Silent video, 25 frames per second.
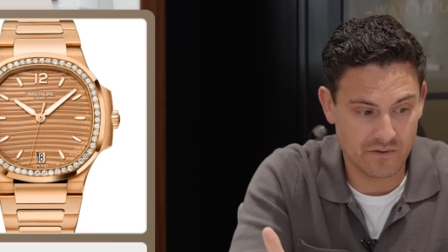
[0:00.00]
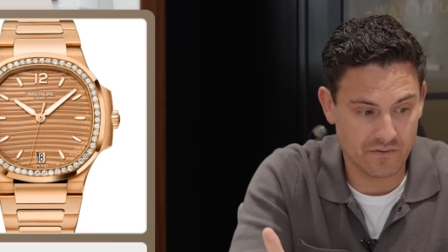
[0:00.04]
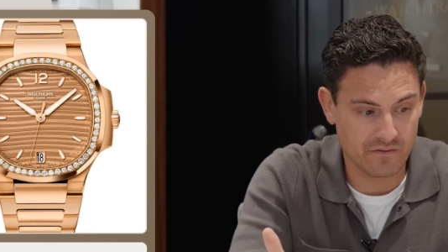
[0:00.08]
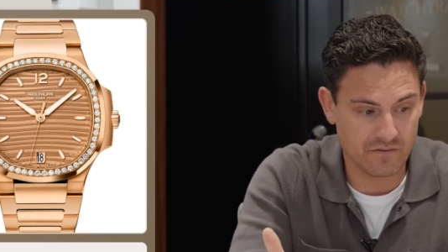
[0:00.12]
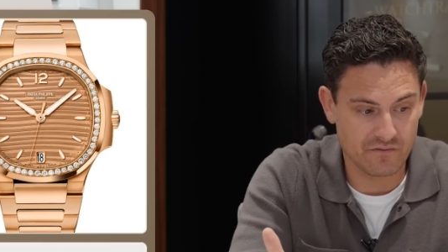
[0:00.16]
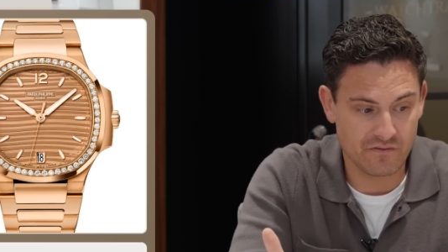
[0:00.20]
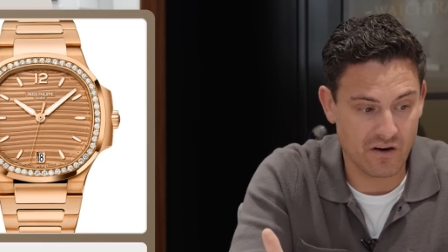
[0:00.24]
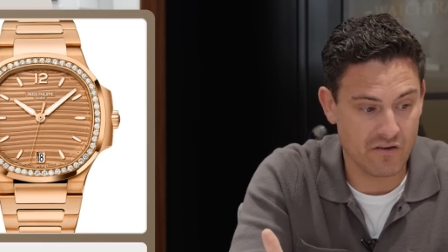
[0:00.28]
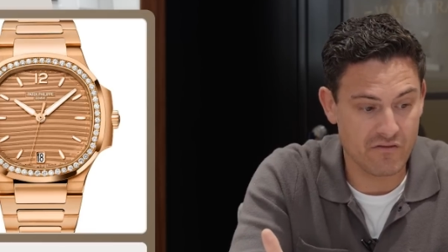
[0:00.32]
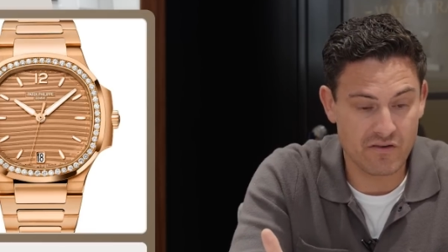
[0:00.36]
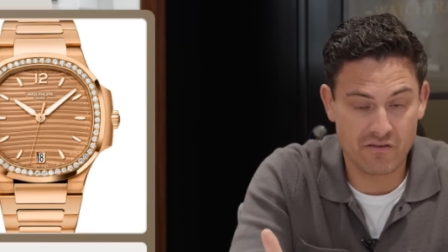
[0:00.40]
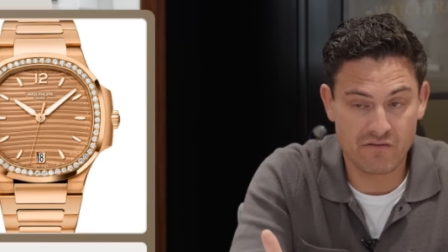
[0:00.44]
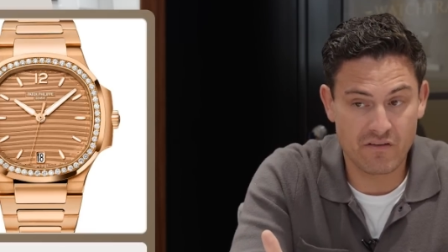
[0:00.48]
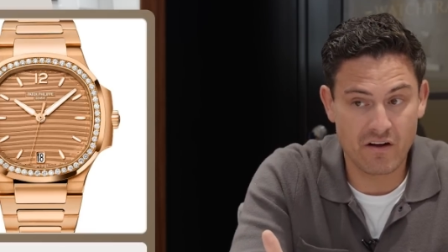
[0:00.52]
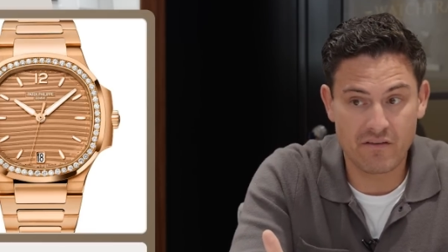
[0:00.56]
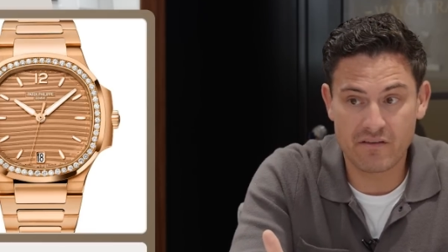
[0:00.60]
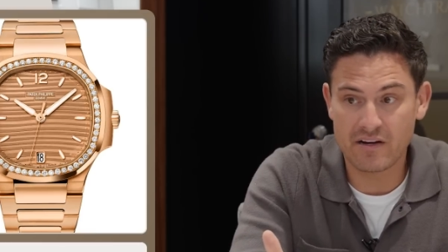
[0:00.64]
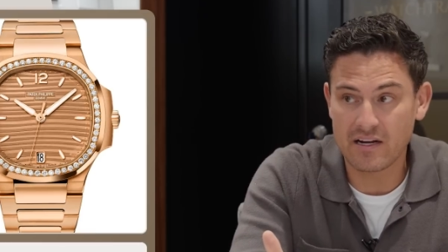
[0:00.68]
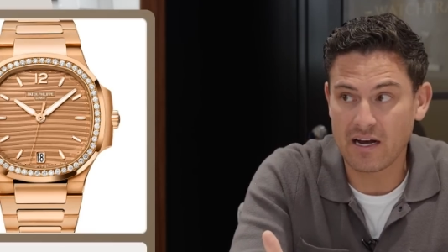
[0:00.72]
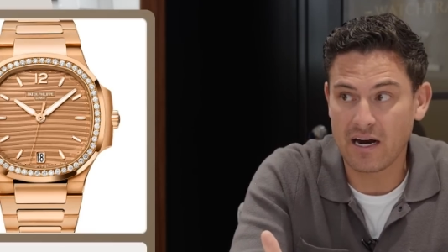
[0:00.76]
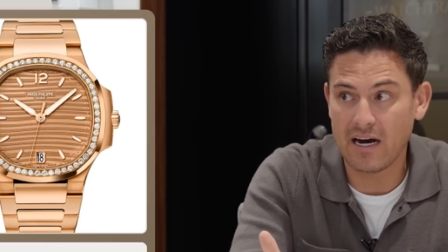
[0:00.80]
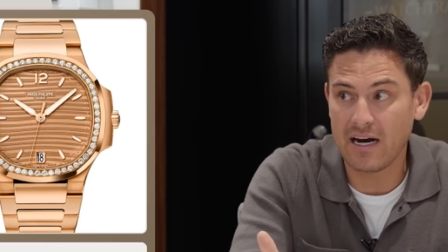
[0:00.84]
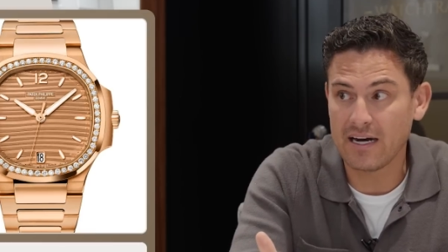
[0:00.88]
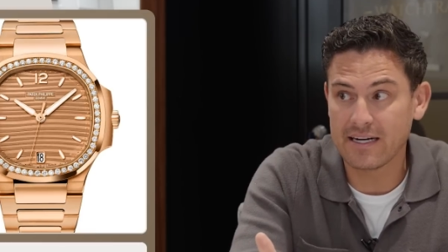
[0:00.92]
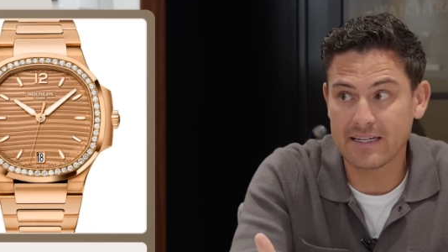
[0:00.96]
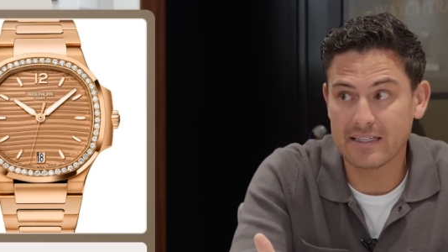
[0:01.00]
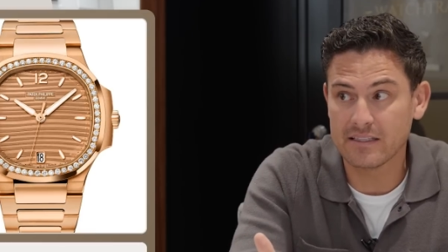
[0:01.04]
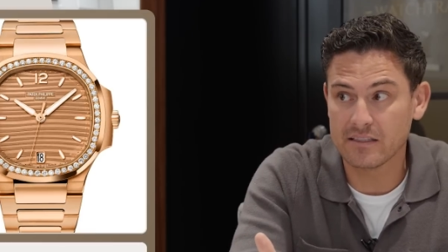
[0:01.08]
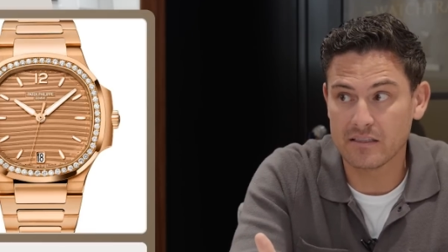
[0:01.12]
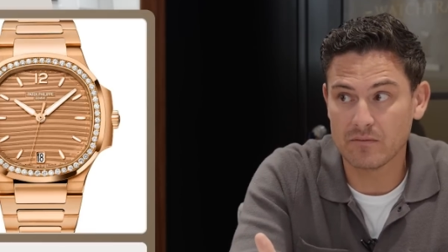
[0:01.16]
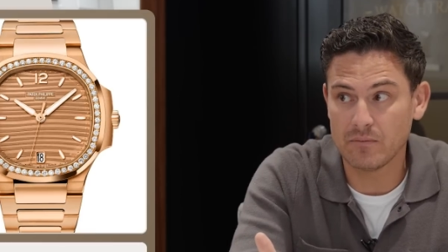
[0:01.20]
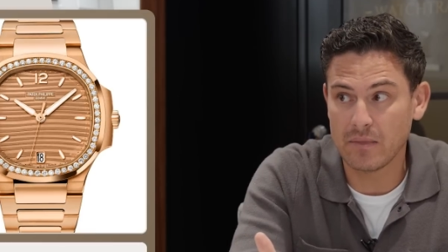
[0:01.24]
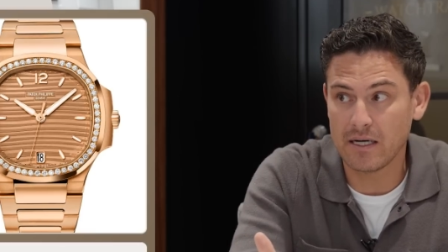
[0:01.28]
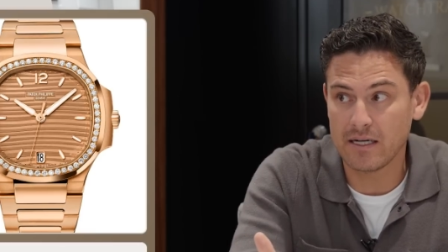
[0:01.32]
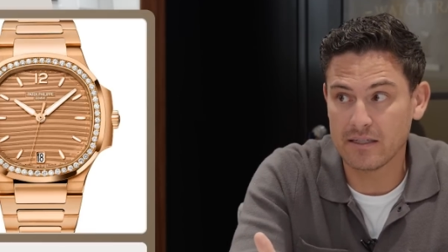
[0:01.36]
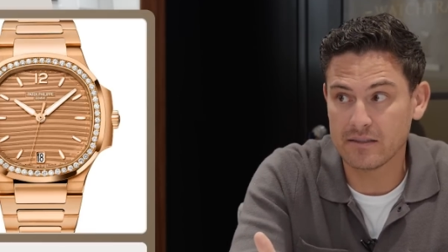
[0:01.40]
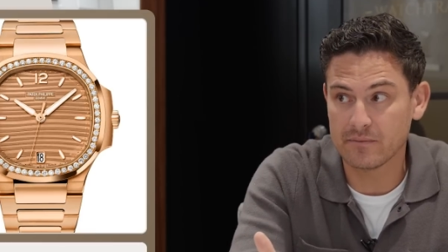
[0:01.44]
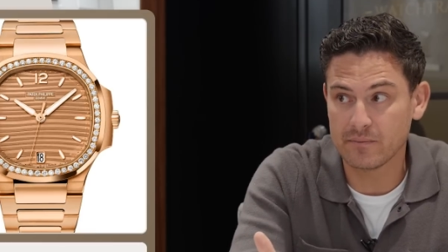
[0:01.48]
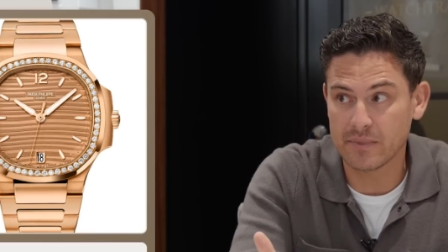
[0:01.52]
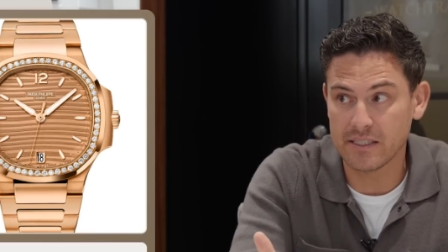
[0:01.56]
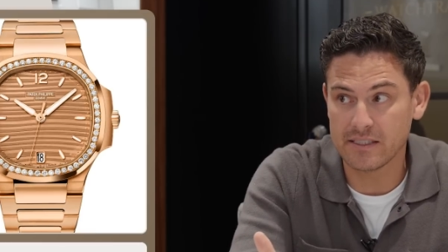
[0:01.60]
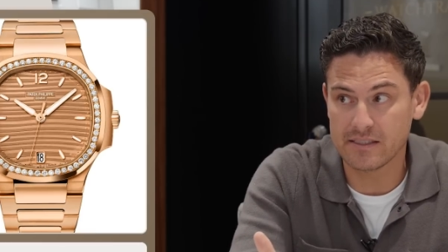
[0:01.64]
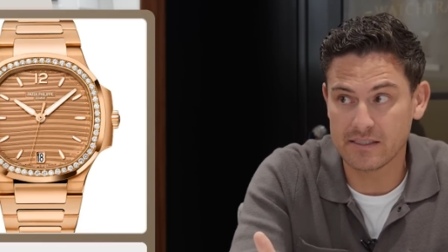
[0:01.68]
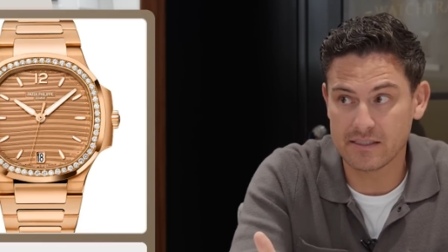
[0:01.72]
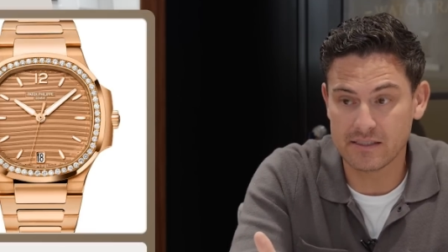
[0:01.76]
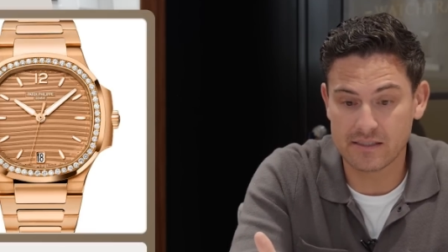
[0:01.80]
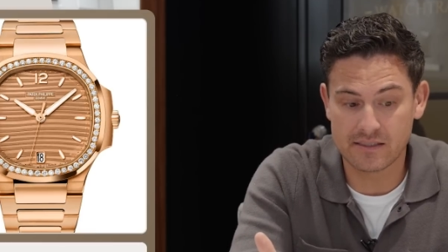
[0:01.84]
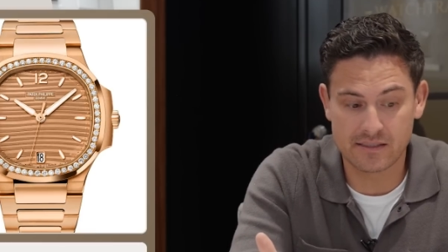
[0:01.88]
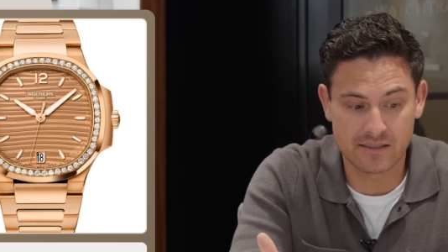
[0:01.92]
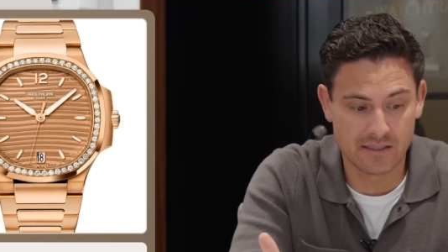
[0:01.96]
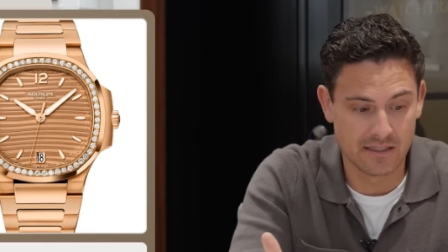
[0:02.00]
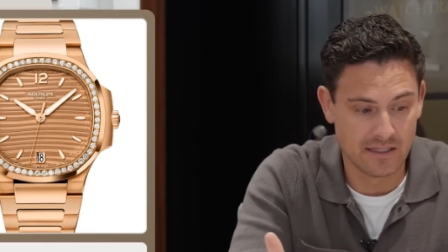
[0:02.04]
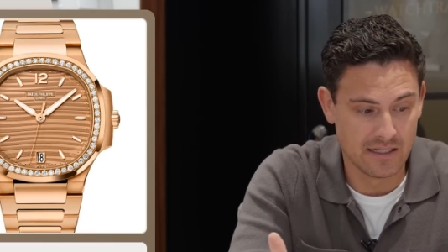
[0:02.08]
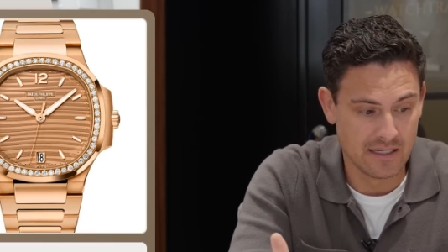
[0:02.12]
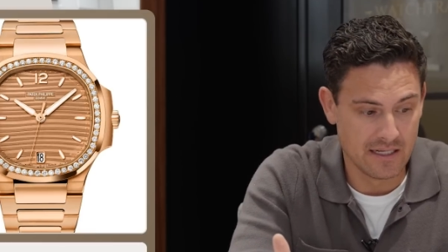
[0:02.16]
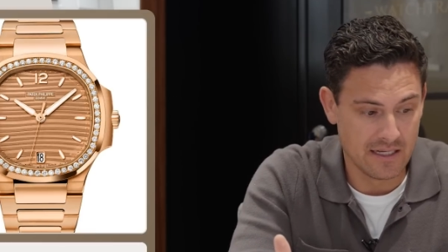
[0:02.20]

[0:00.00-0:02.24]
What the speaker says: very, very high in demand pieces.